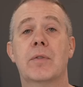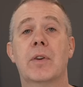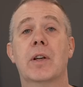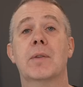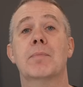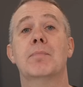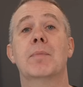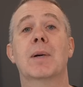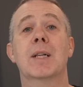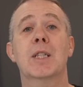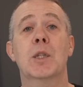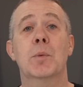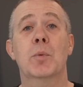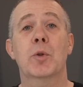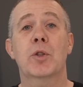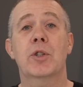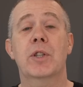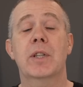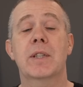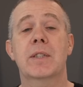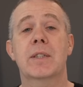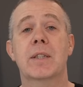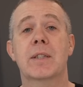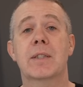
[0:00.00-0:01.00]
If you had multiple
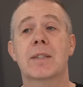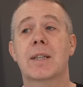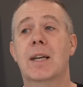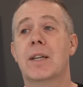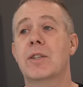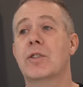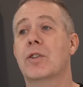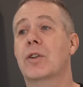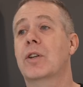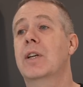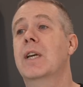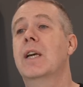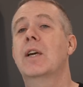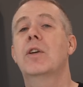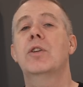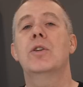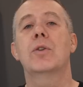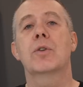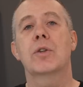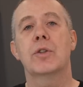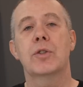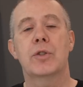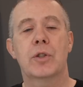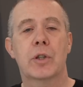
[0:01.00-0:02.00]
sheets inside you,
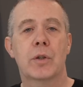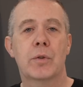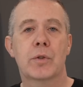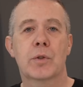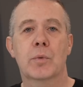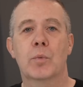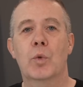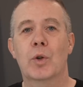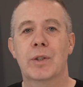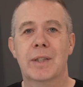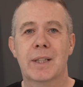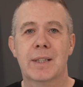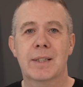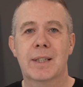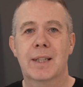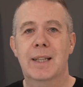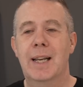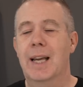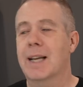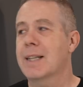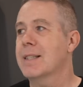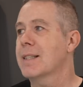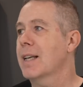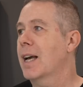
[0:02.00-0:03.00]
you can choose what this
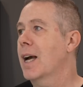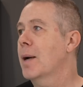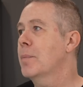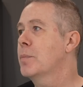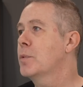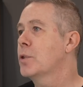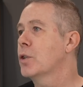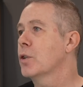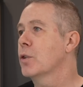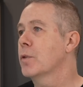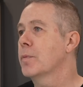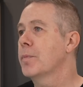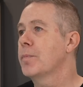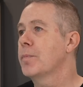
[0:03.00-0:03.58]
connects up to.